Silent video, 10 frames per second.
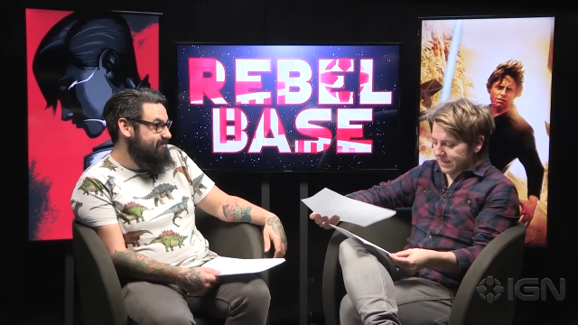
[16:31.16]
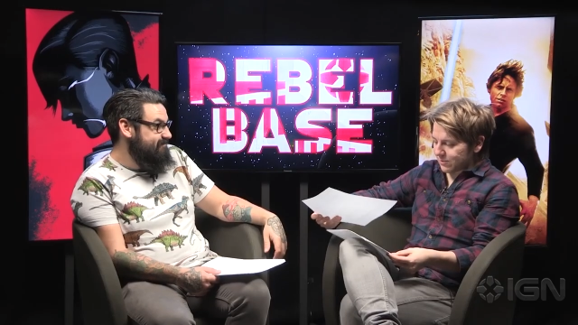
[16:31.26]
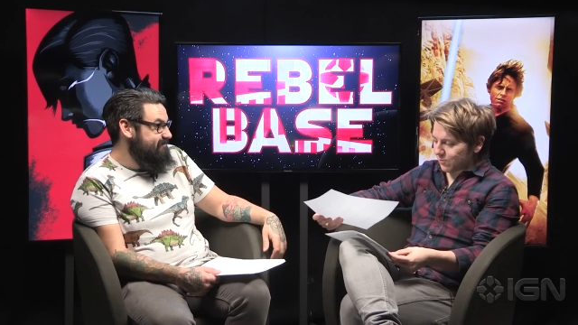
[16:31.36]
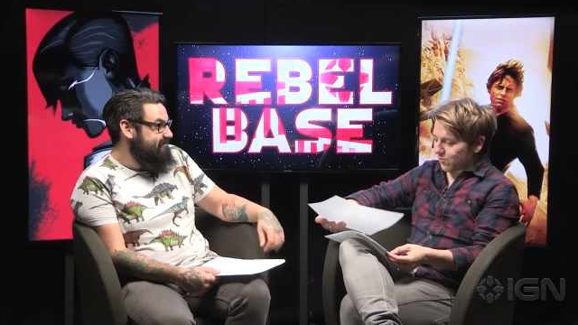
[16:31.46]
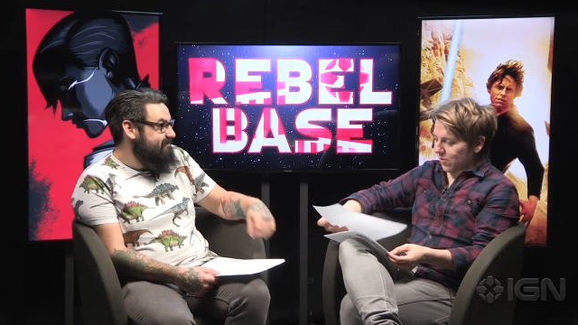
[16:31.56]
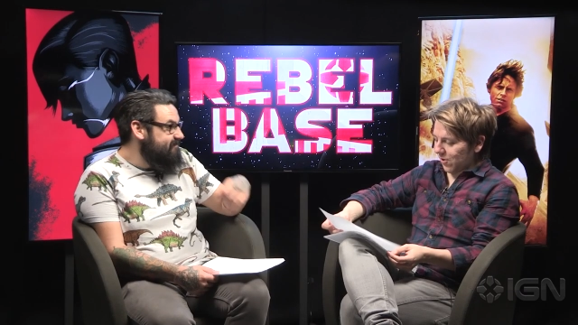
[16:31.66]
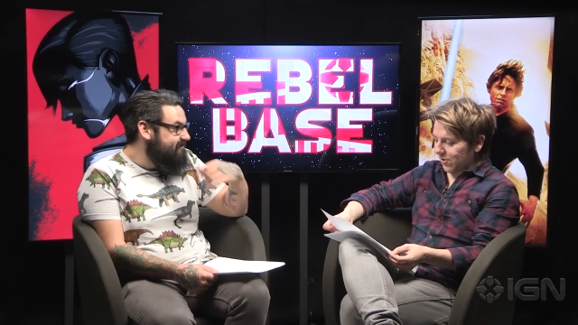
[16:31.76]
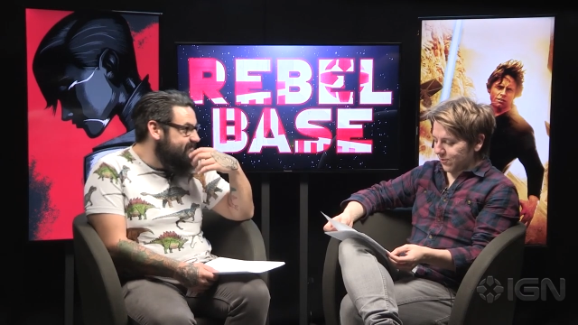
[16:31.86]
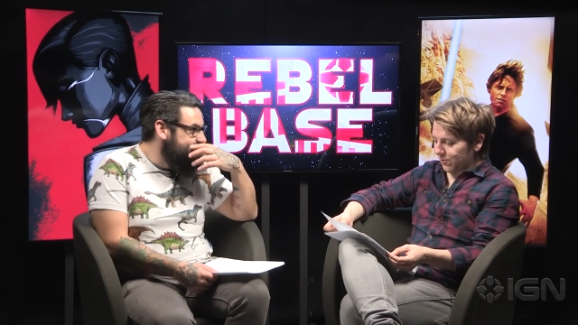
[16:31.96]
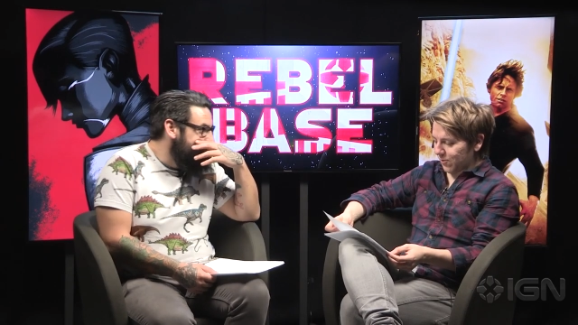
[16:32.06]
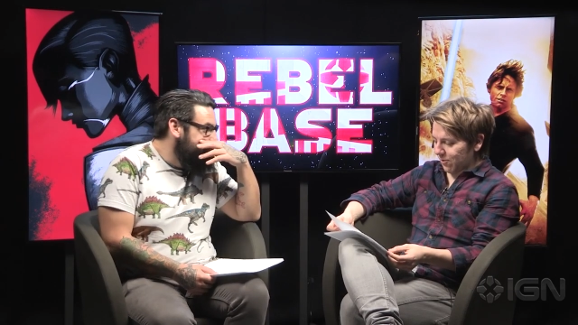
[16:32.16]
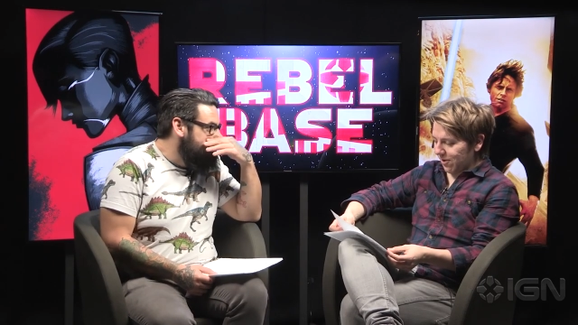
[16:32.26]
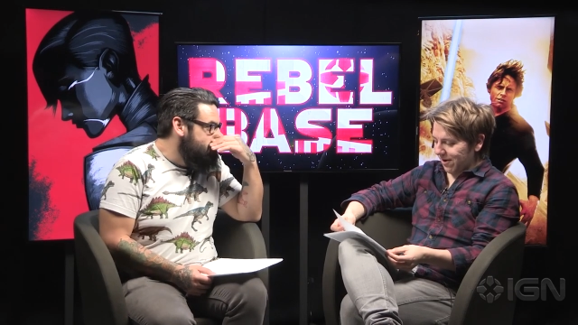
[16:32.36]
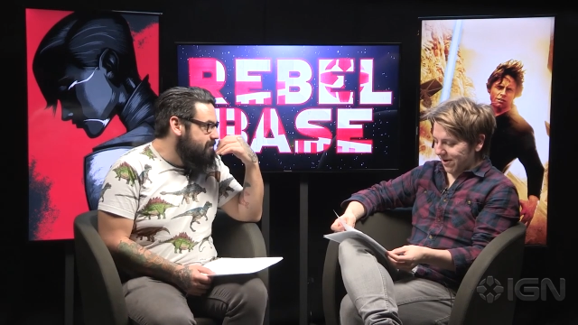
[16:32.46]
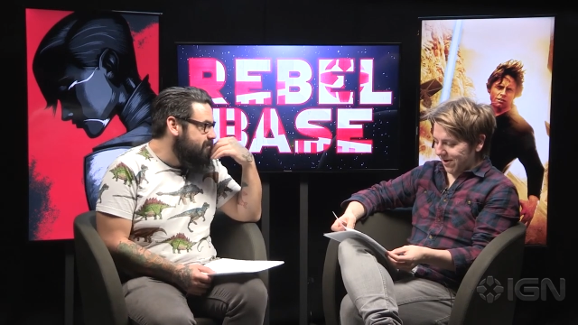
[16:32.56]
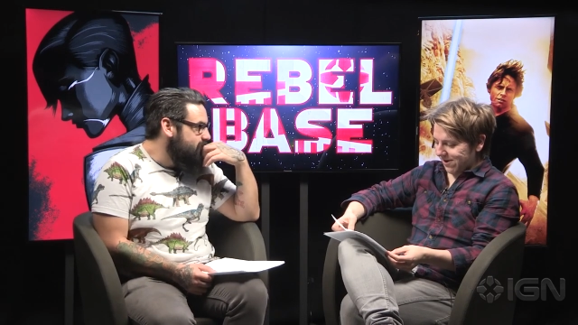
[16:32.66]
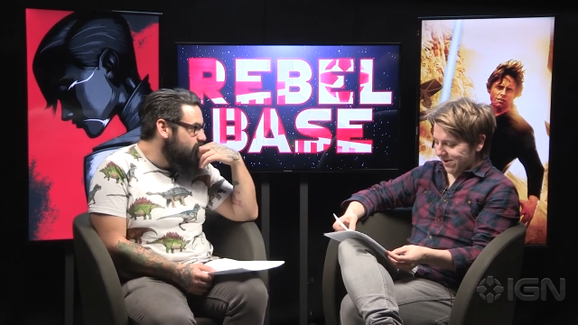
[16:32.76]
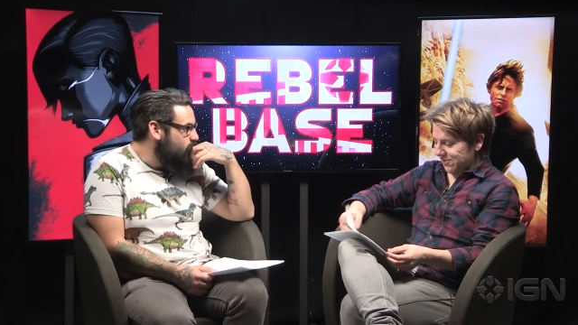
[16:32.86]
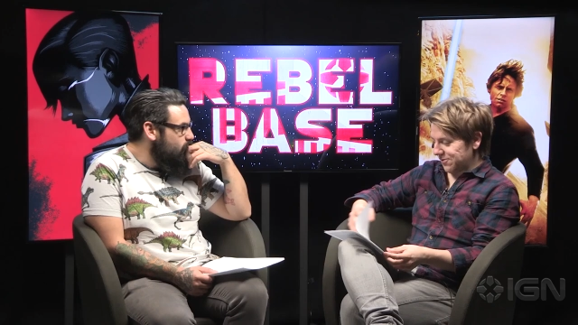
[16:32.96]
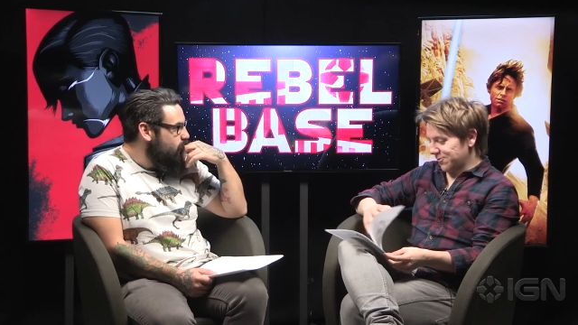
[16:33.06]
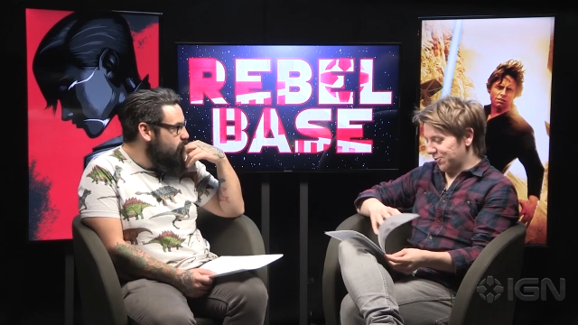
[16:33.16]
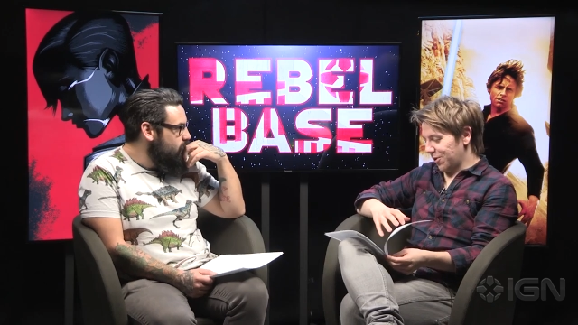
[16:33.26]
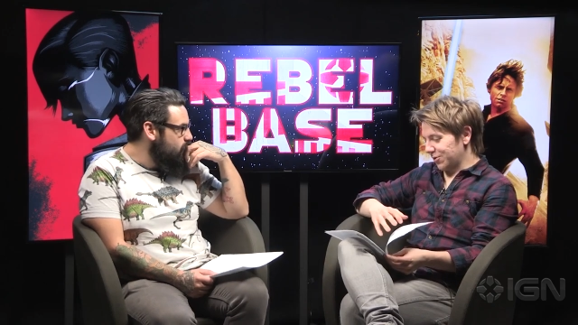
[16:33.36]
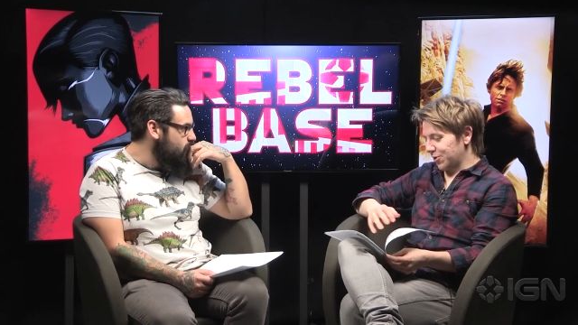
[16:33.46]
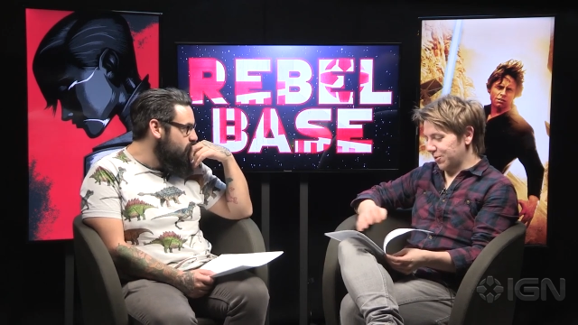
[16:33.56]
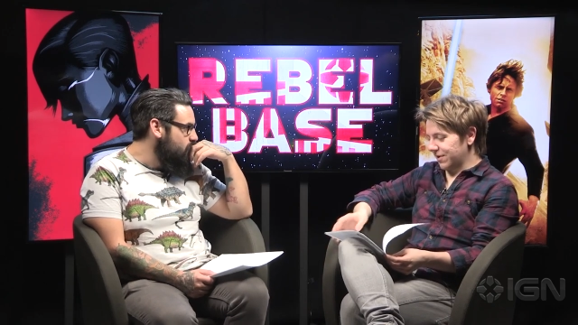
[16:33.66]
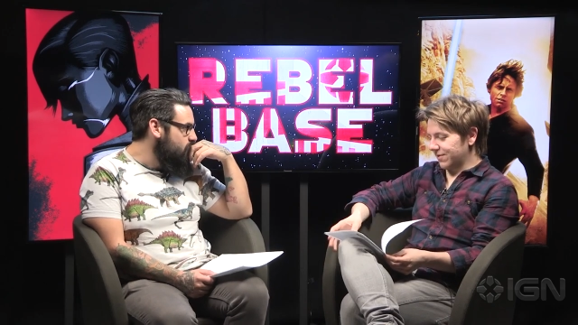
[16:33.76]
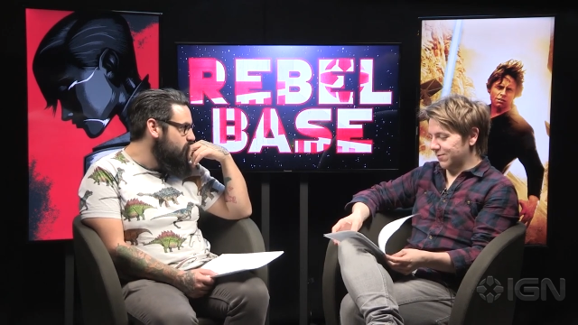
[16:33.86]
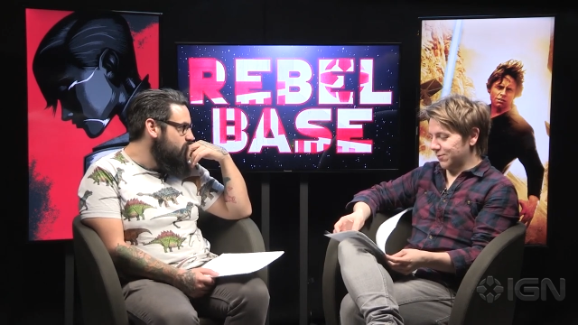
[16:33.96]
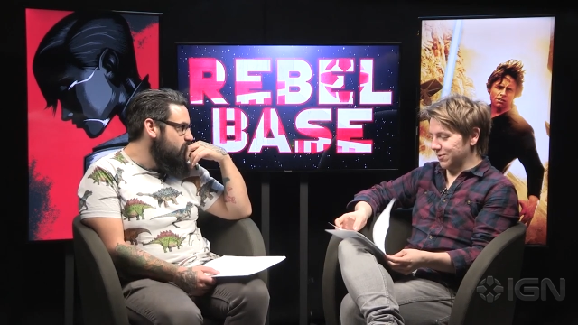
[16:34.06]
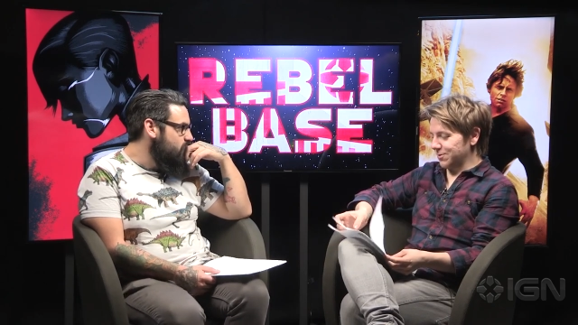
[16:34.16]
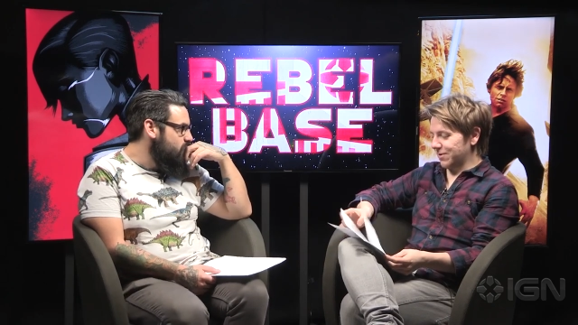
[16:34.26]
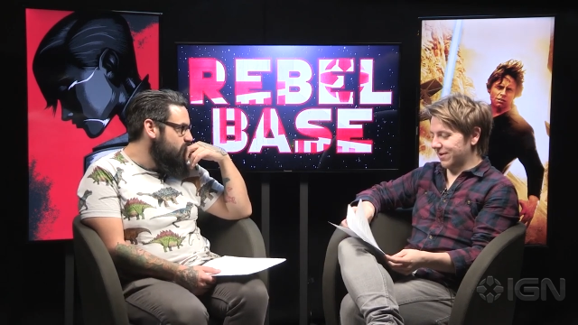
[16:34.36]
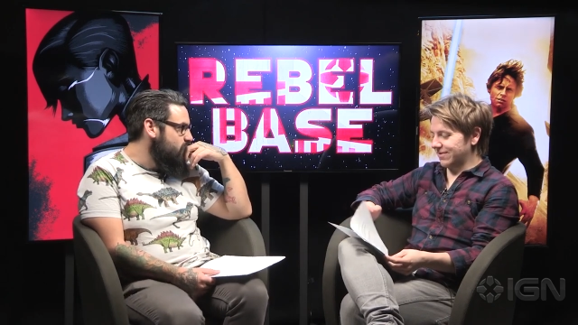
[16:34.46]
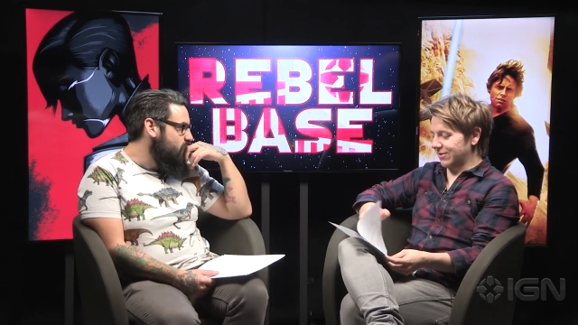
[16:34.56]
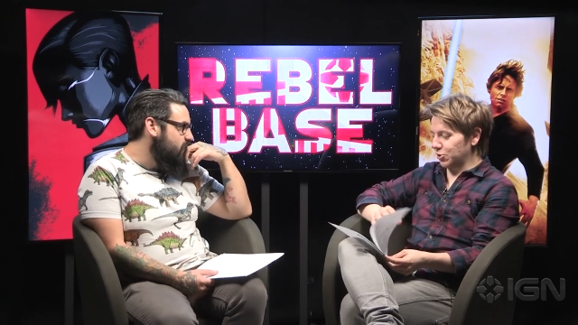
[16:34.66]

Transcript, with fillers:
Speaker 1: this is kind of what I kind of want going into Force Awakens.